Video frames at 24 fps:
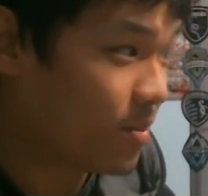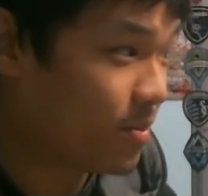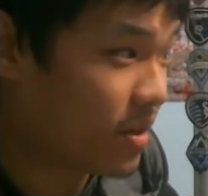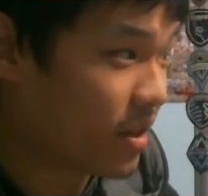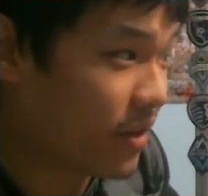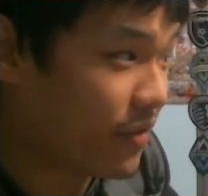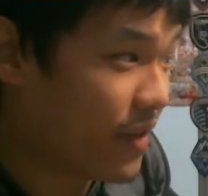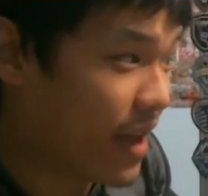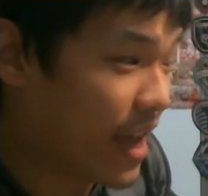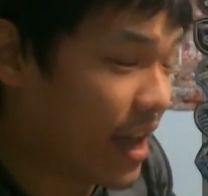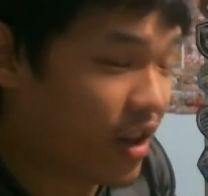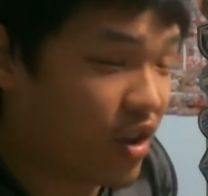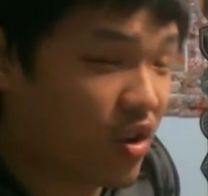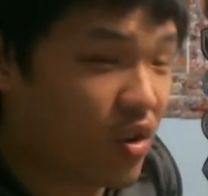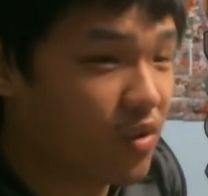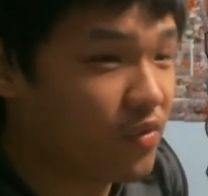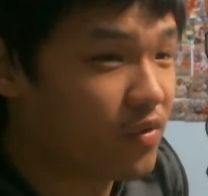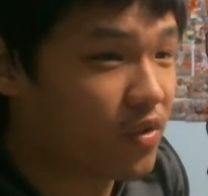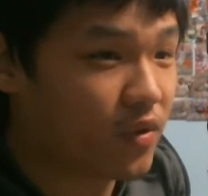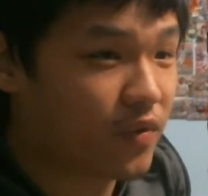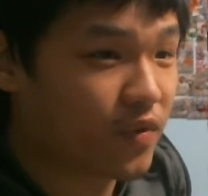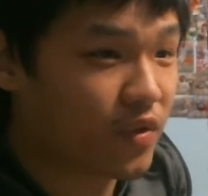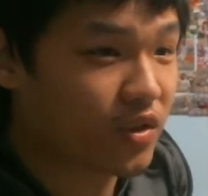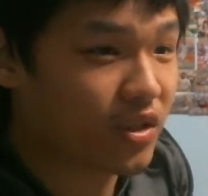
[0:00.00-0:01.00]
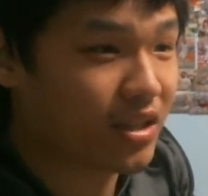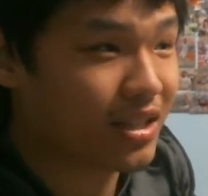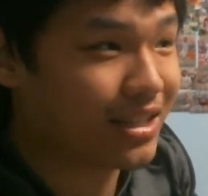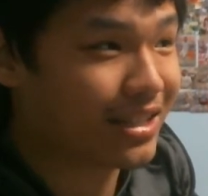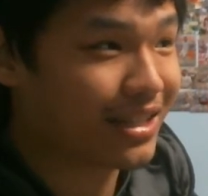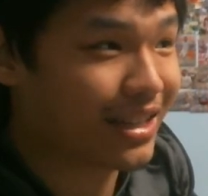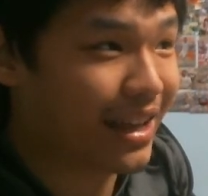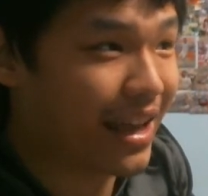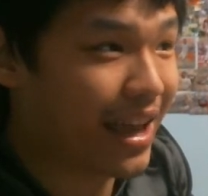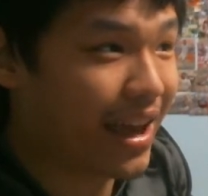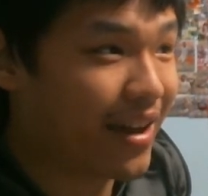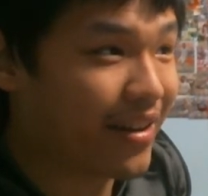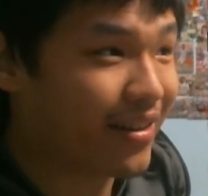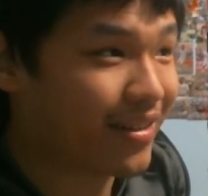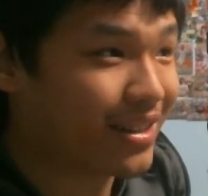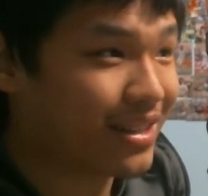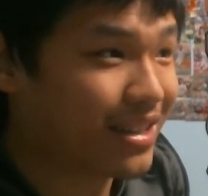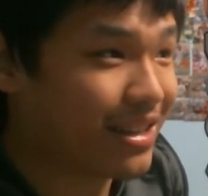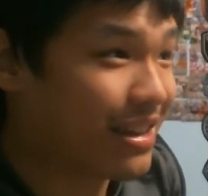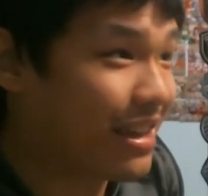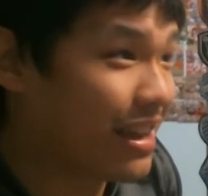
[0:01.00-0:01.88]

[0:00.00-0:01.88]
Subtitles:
of Vancouver versus the Galaxy.